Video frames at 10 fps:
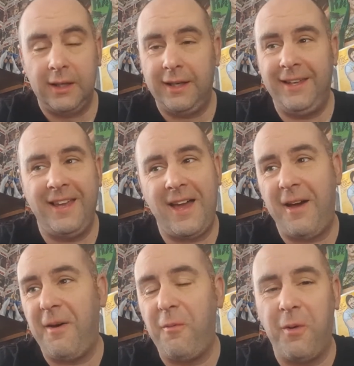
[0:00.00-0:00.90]

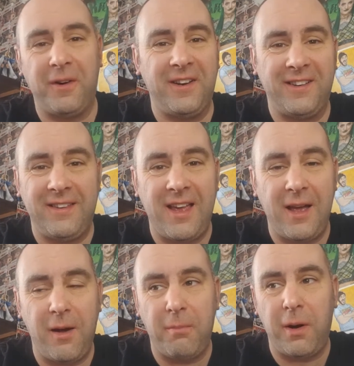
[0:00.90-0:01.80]
Yeah, what can I
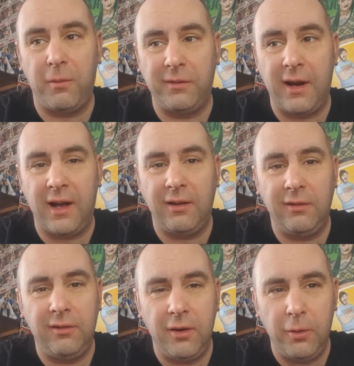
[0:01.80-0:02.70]
say about Night
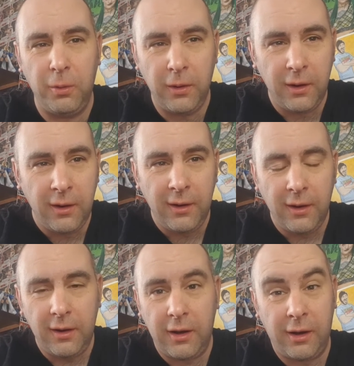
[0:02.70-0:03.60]
2?
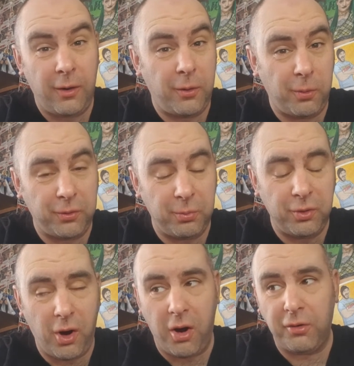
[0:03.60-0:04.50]
There was some
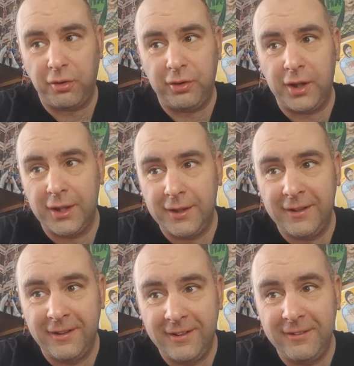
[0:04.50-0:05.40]
shocks,
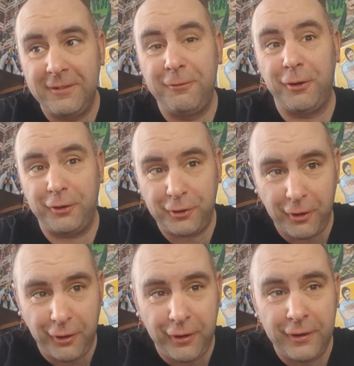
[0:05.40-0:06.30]
for
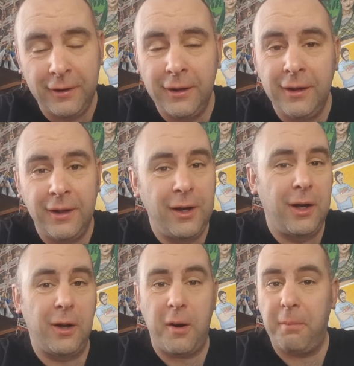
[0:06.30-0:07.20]
sure.
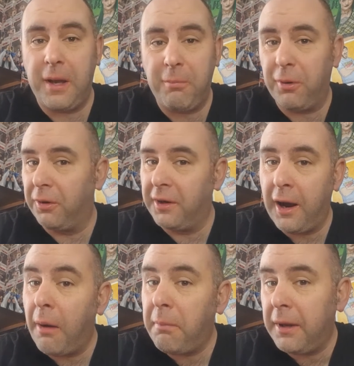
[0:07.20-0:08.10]
A lot of people
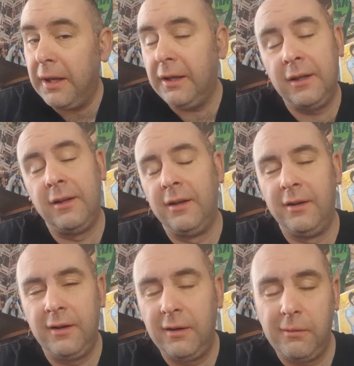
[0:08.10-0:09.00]
unhappy,
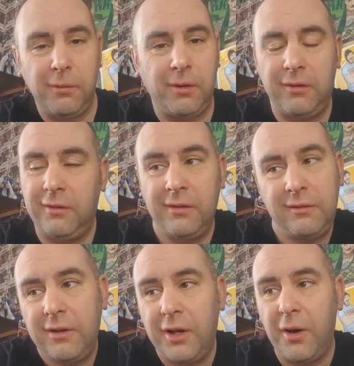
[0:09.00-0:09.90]
but
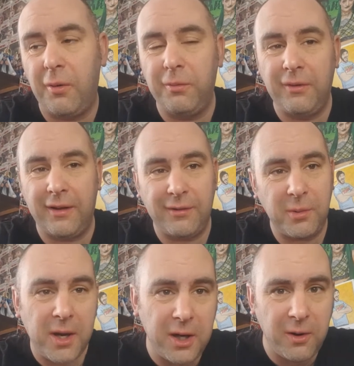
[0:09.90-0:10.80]
you know, that's
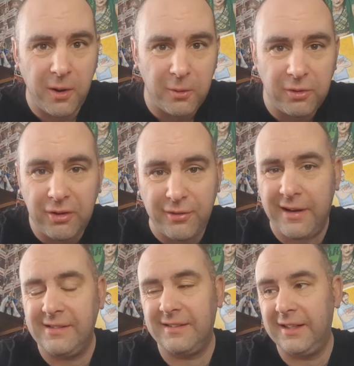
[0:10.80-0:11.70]
the way it goes. It's
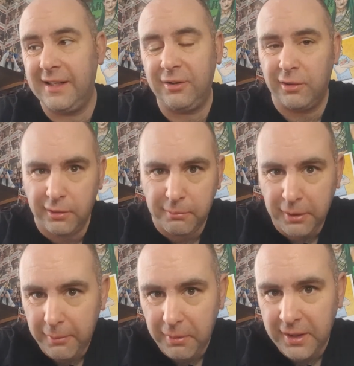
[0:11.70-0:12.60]
wrestling, it shouldn't
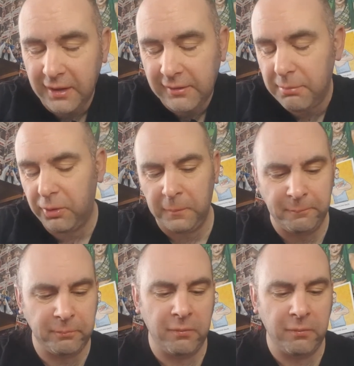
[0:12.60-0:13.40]
be predictable.